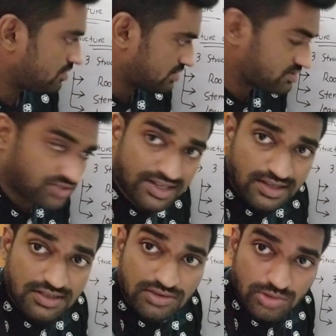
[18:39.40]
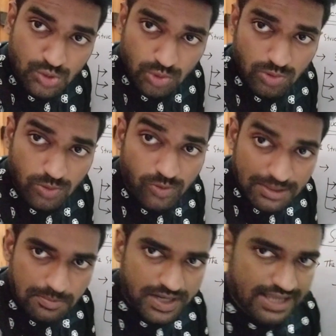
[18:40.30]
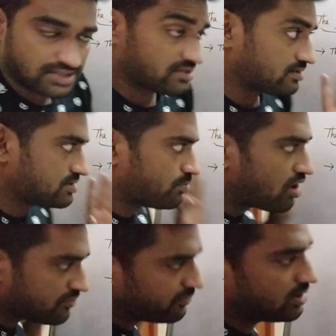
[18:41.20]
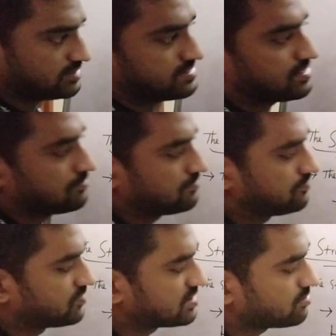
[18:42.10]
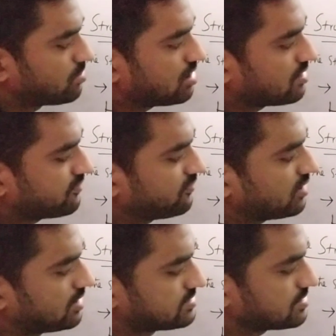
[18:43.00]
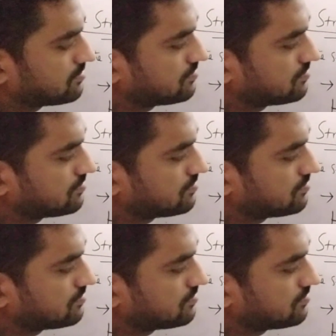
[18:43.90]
studied through one branch, that is morphology. So morphology.